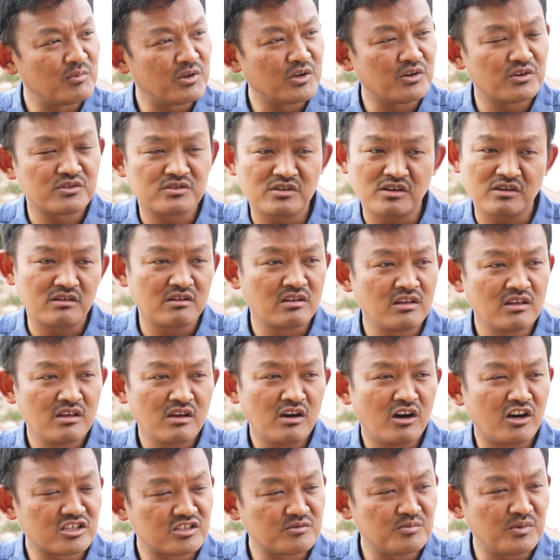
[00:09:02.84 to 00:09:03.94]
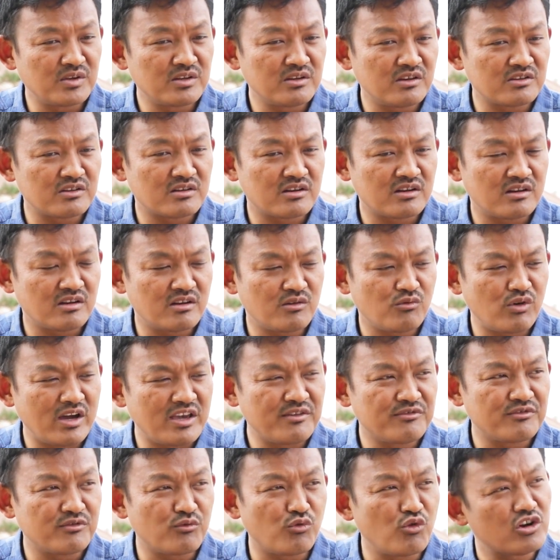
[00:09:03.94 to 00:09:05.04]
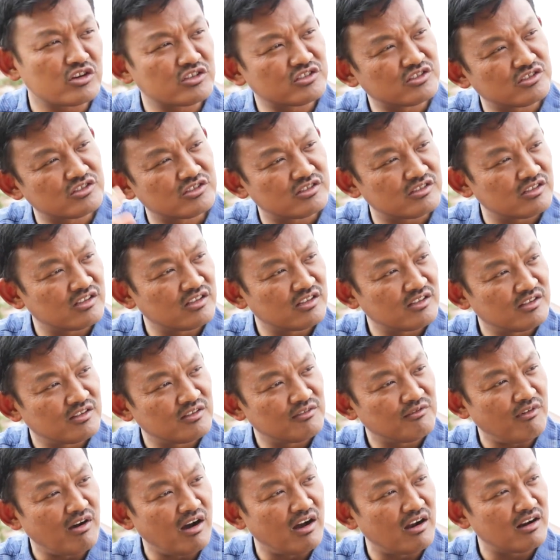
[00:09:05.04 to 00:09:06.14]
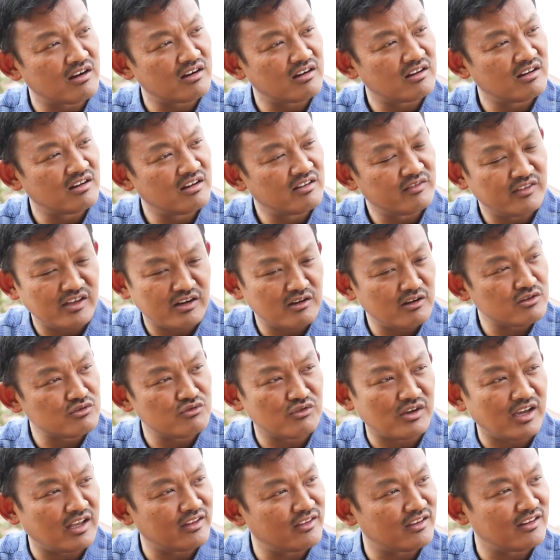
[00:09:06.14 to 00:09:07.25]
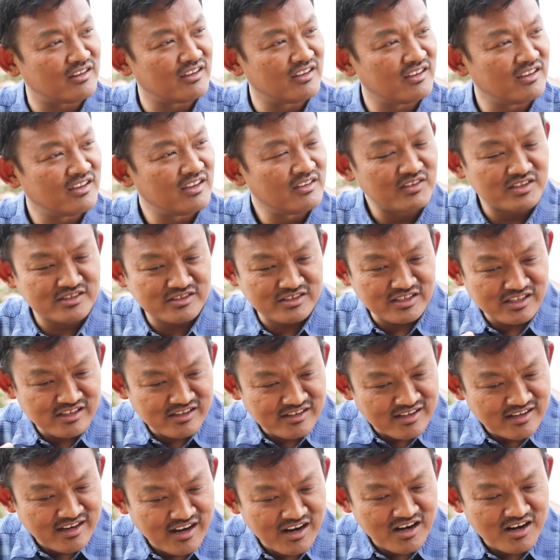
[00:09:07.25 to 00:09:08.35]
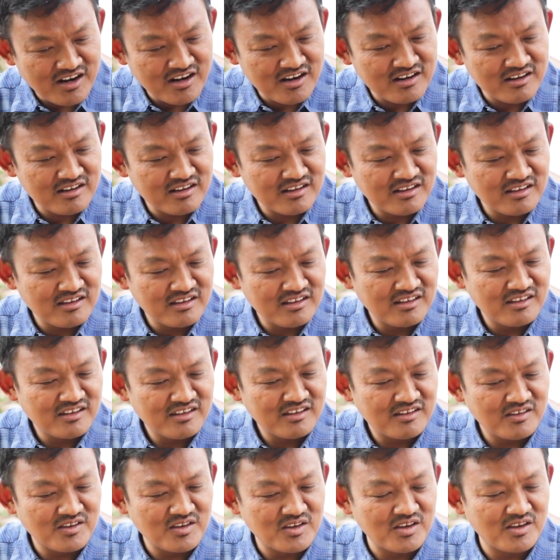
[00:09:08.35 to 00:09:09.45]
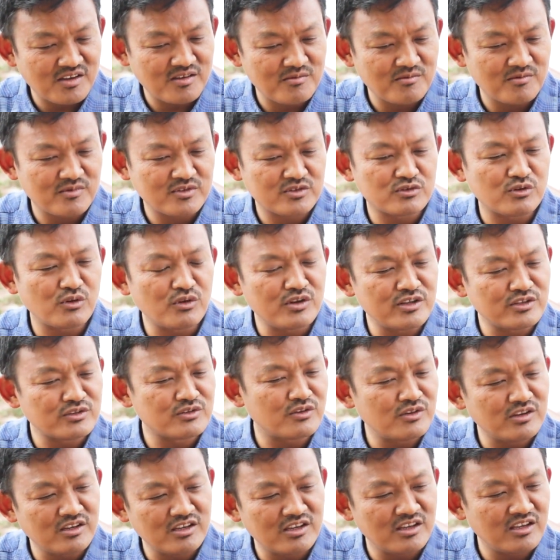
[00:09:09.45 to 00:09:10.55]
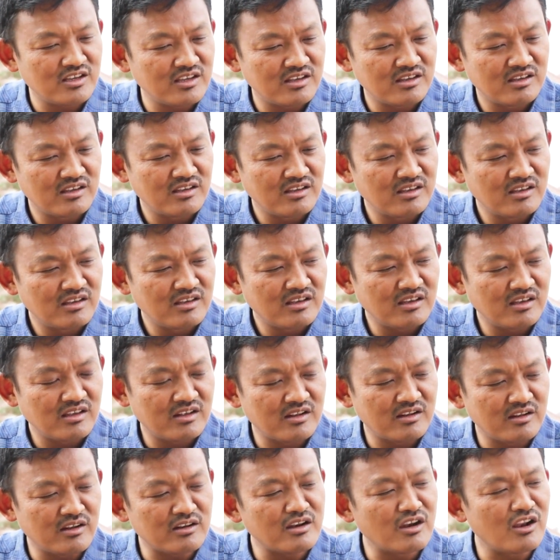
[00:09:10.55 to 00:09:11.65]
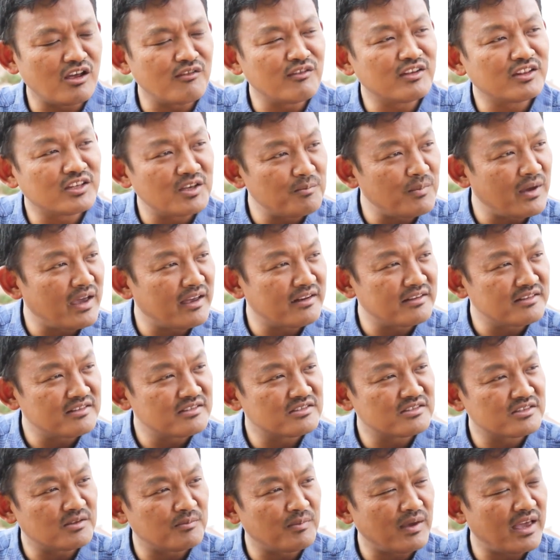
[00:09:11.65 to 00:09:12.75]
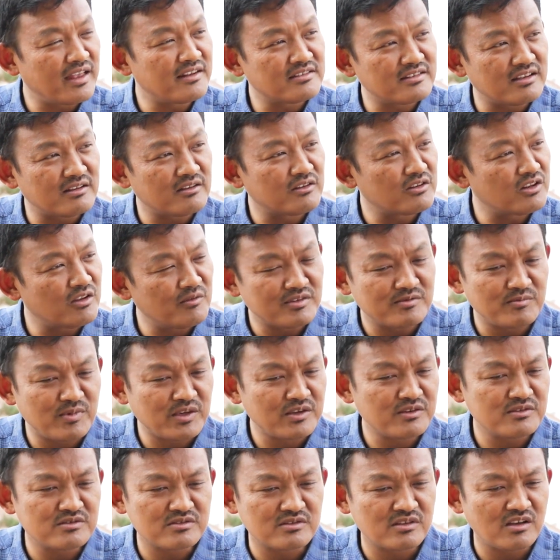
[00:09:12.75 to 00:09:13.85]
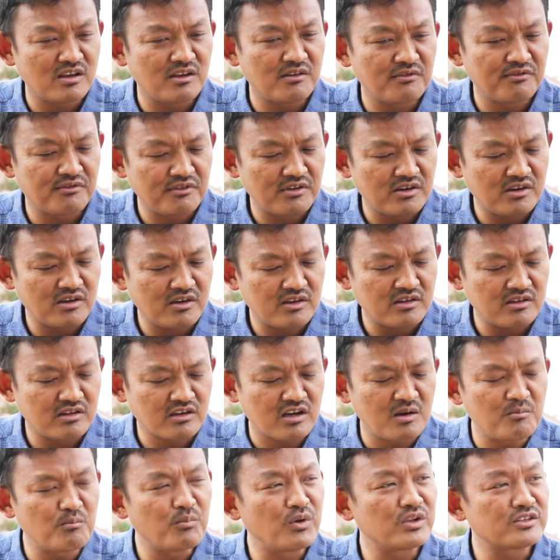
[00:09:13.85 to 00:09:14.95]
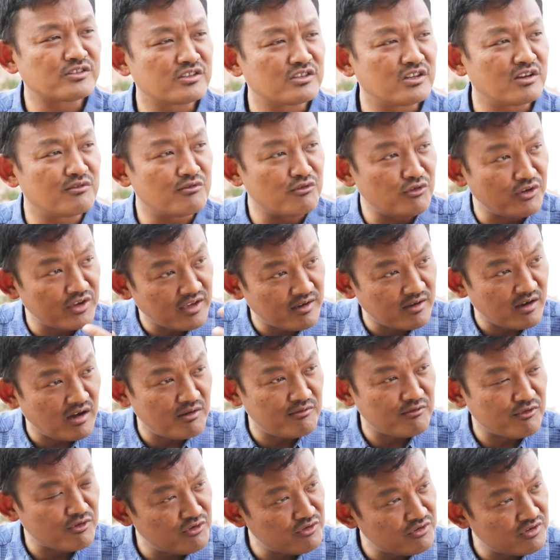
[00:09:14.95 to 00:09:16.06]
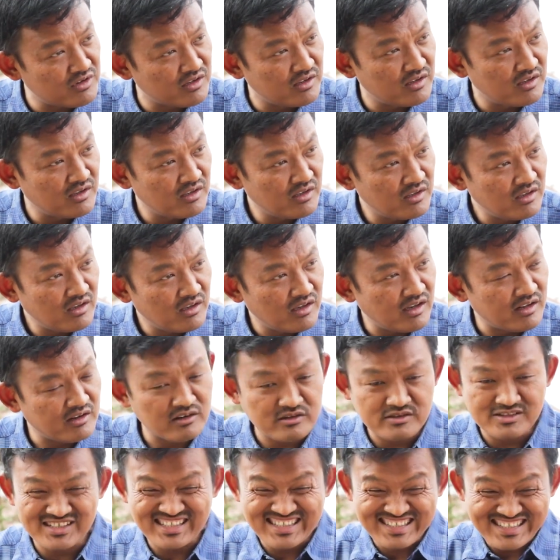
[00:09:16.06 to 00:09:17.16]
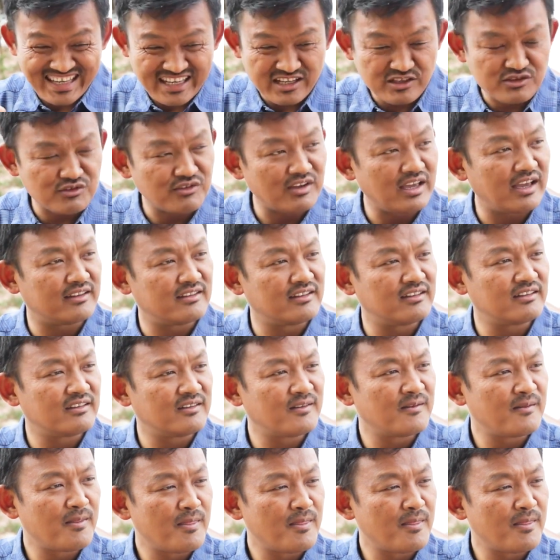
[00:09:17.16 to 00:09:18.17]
because husband or wife works far, they're not together. The children are slowly not loving their parents. The parents are not loving because of the compulsion of going abroad and not staying together.